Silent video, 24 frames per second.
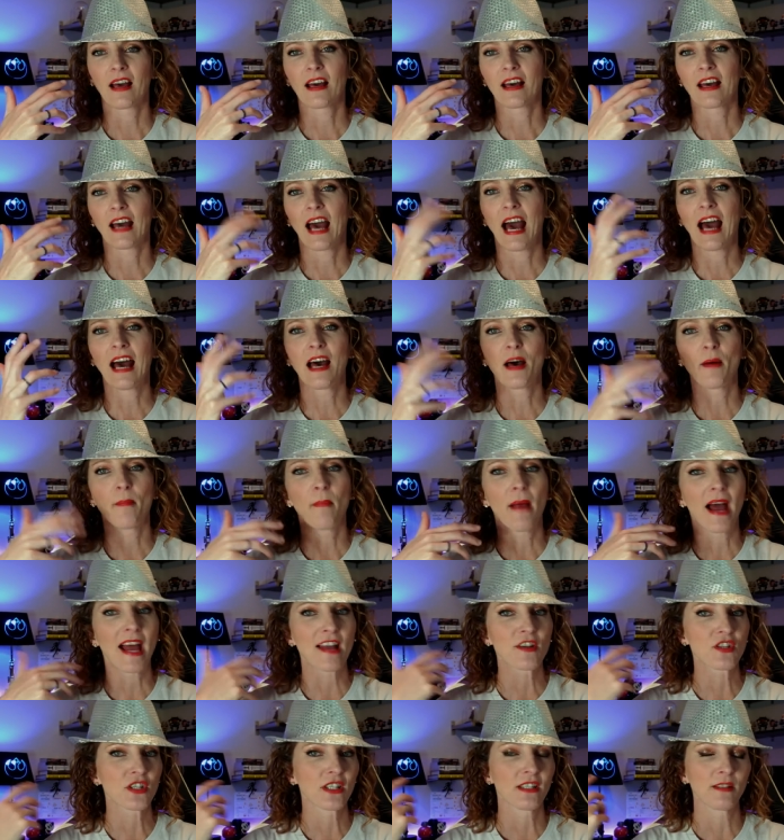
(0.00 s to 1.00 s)
I
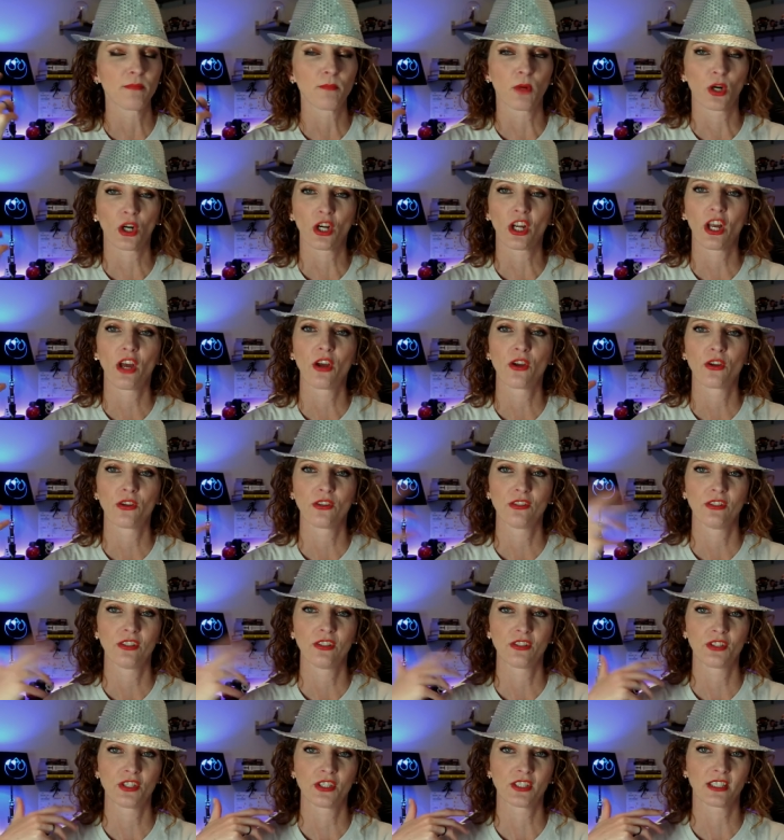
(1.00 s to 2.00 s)
imagine
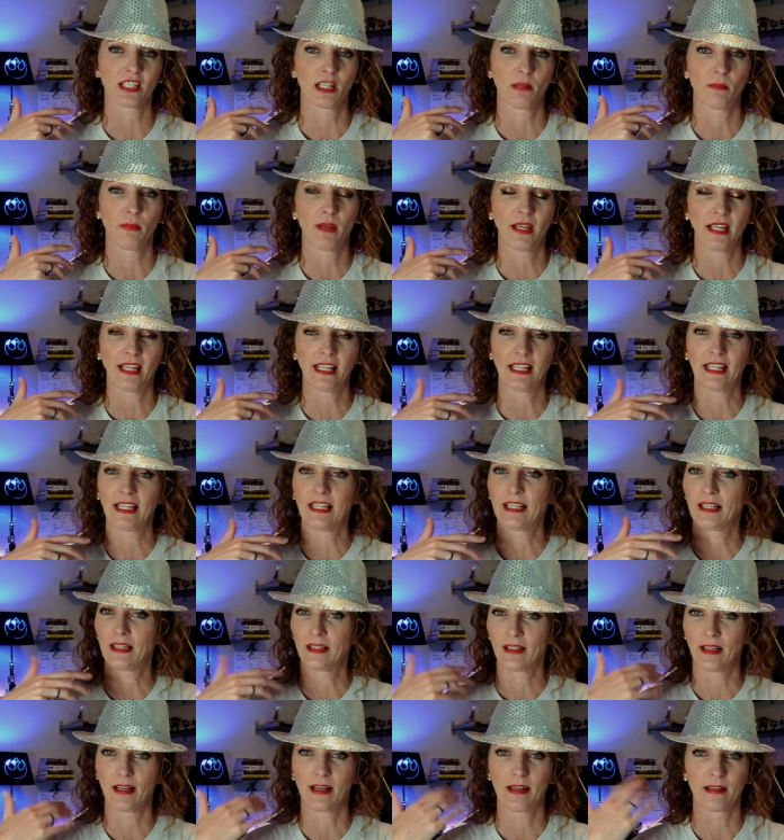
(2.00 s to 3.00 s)
Marcone is just going to
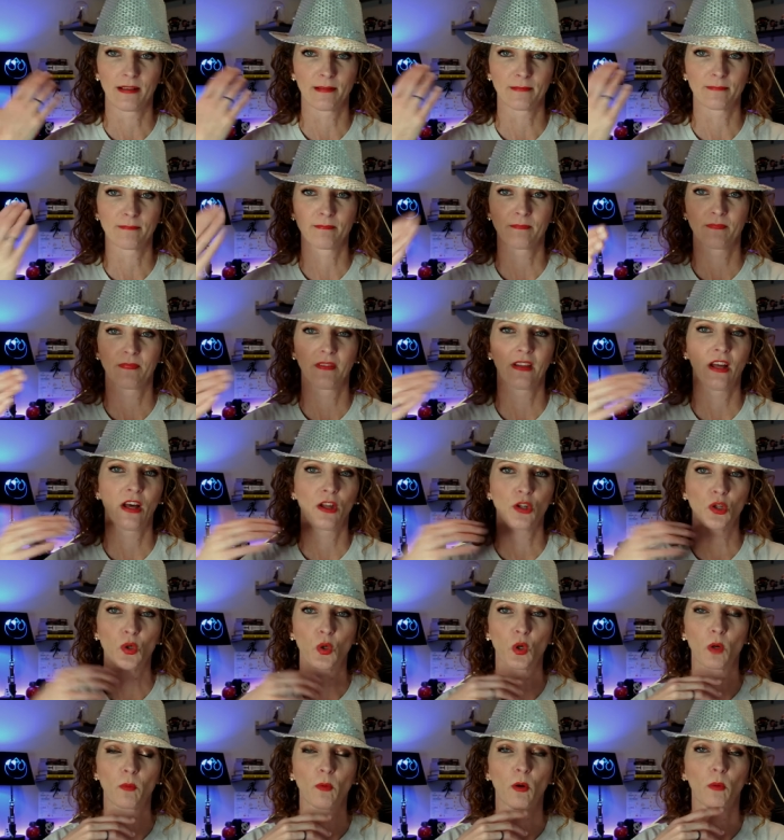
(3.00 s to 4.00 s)
be a
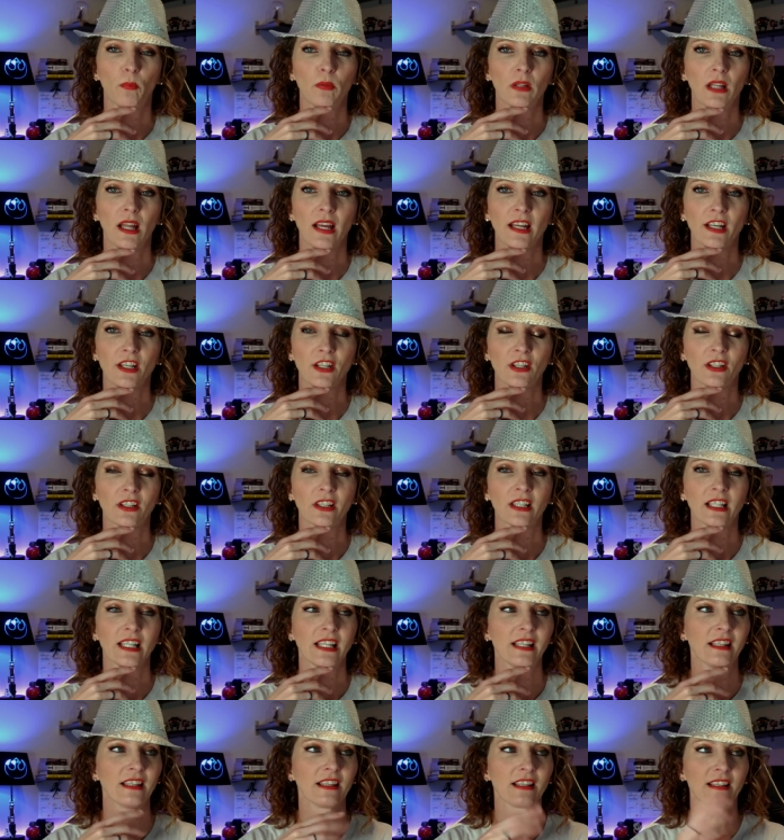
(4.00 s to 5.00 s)
normal
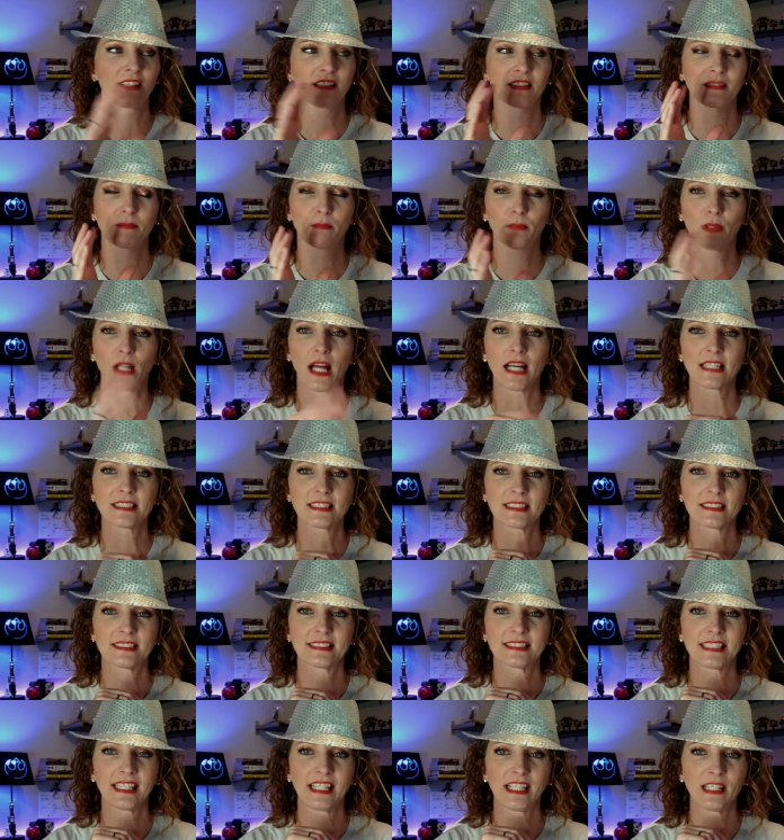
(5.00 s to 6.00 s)
player in the plots
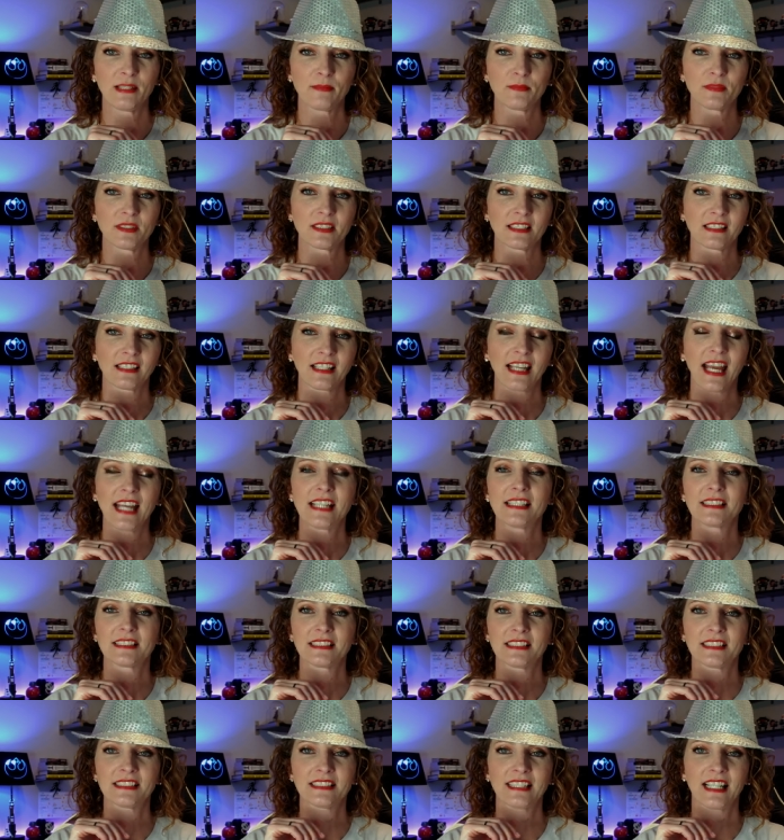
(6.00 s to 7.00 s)
and schemes and
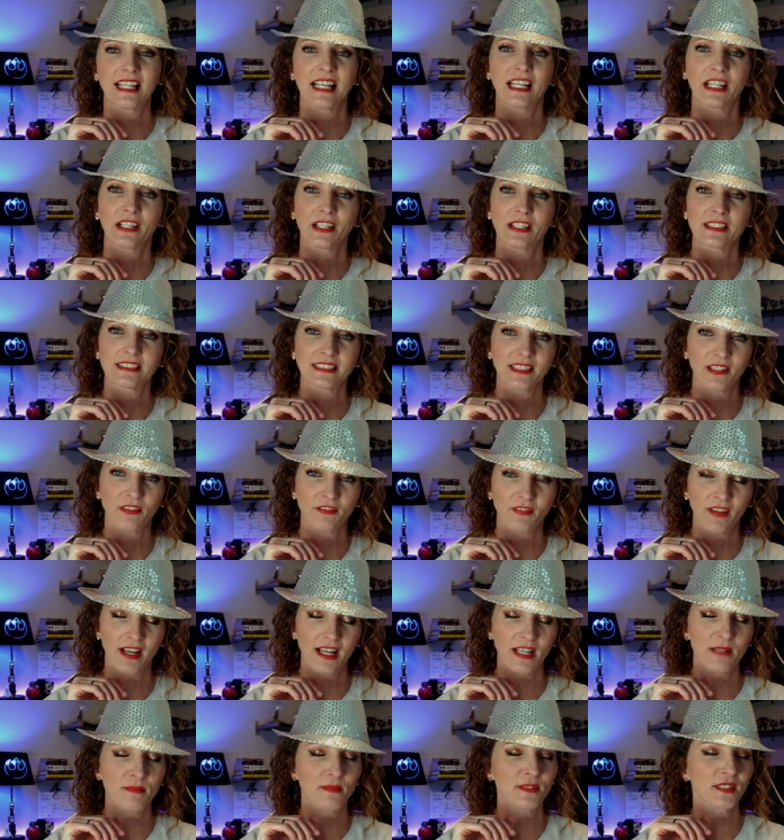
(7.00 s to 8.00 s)
cases that Harry's going to
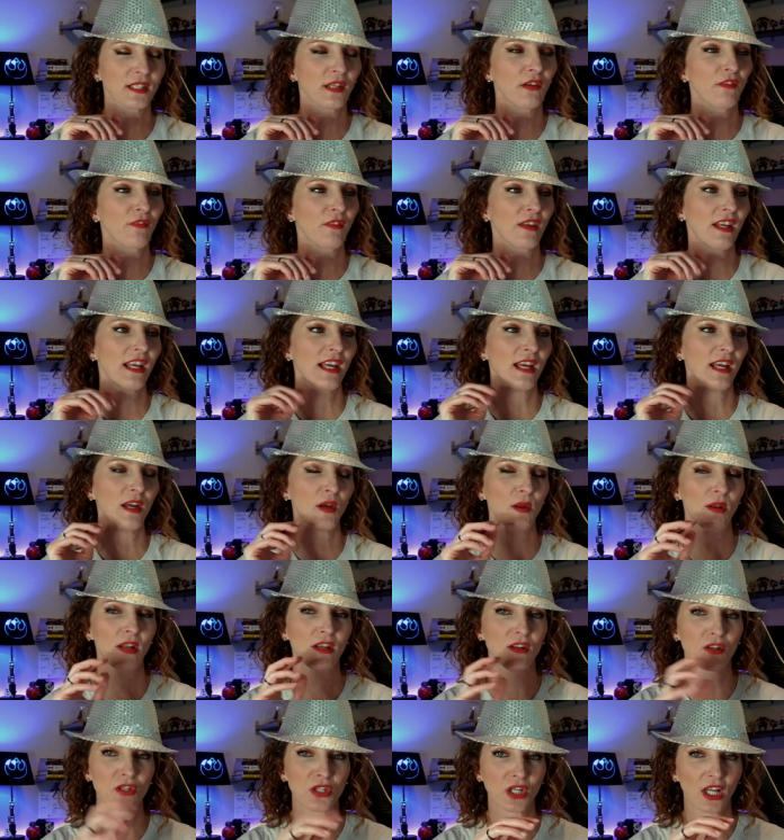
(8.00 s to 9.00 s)
find himself
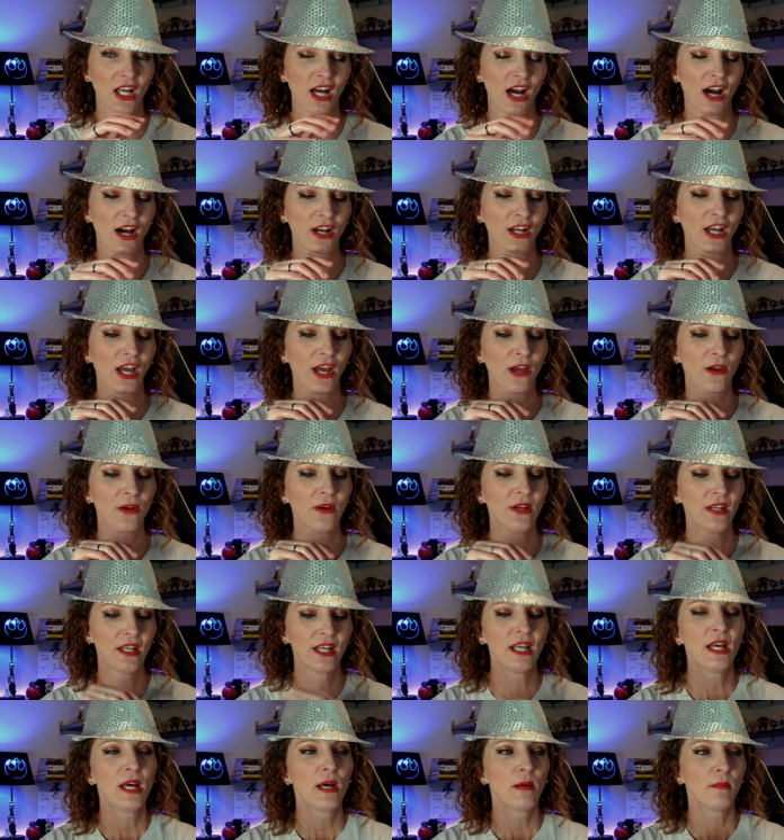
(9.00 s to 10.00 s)
in Chicago.
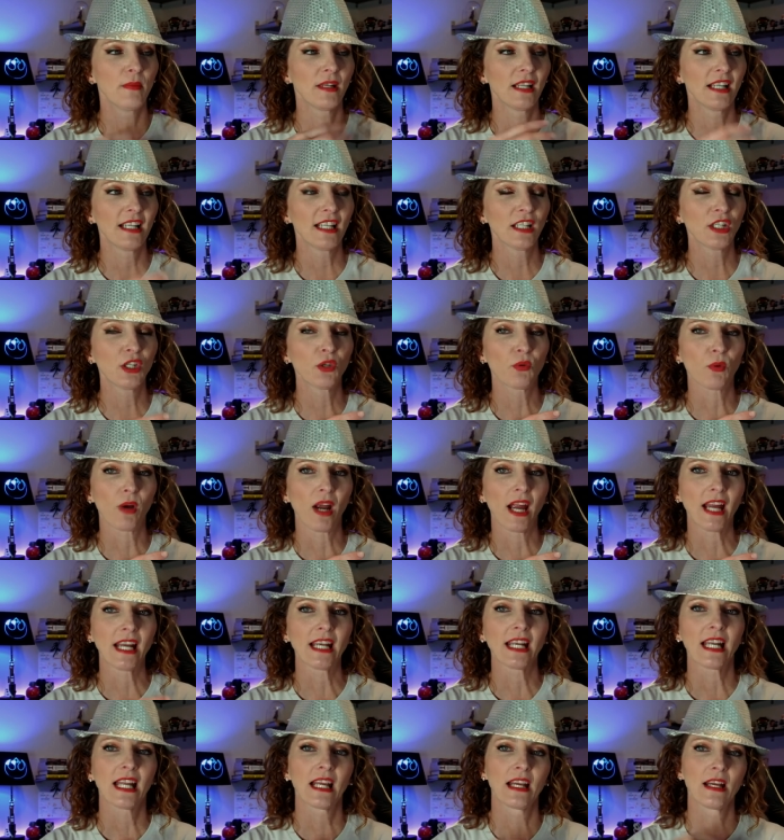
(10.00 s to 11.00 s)
But at any
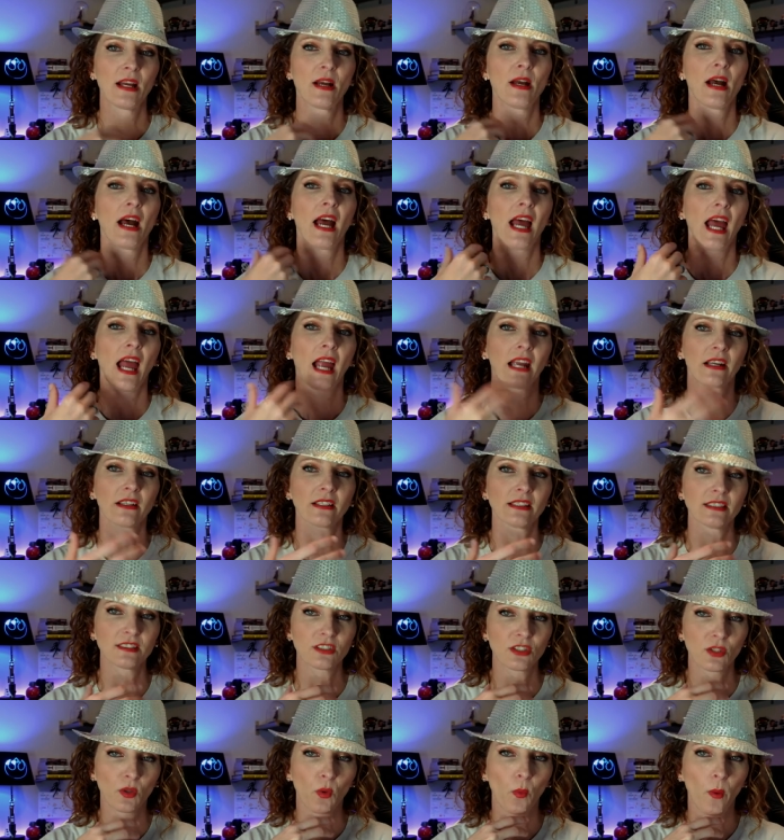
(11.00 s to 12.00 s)
rate,
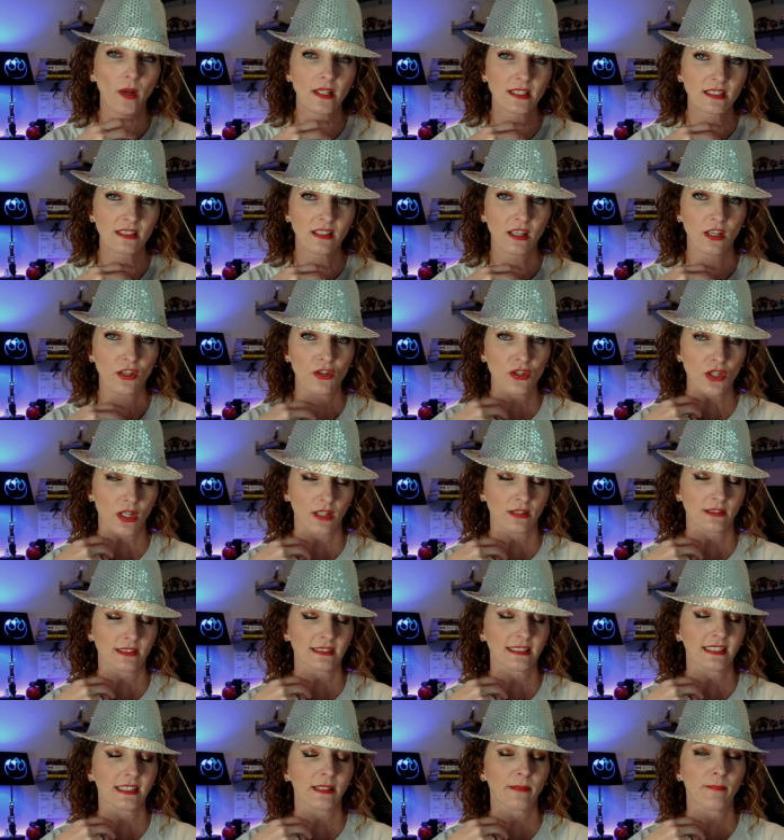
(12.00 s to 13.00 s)
Harry's questioning
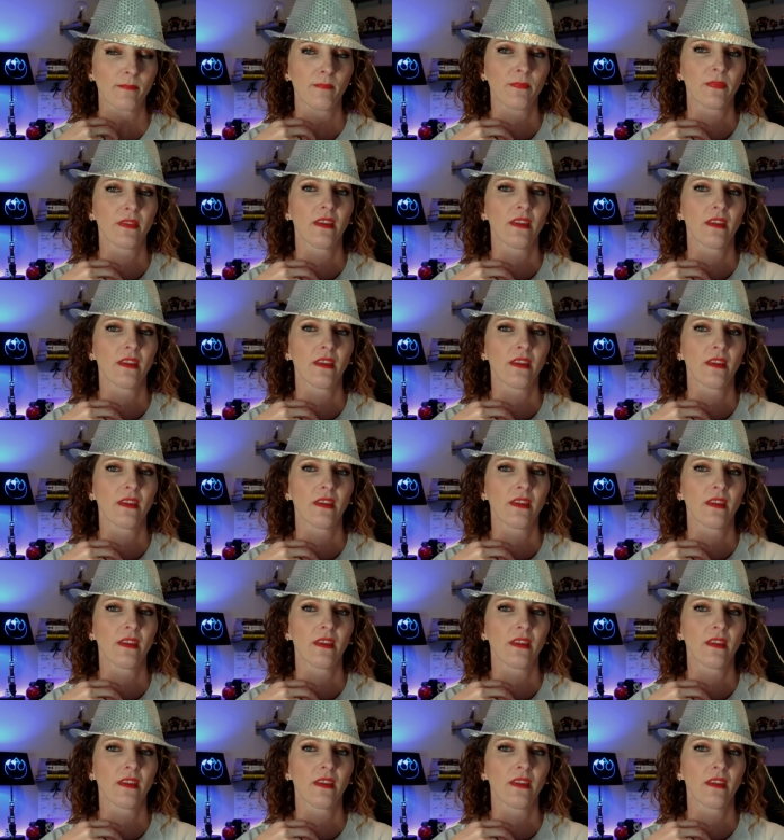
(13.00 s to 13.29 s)
Chauncey.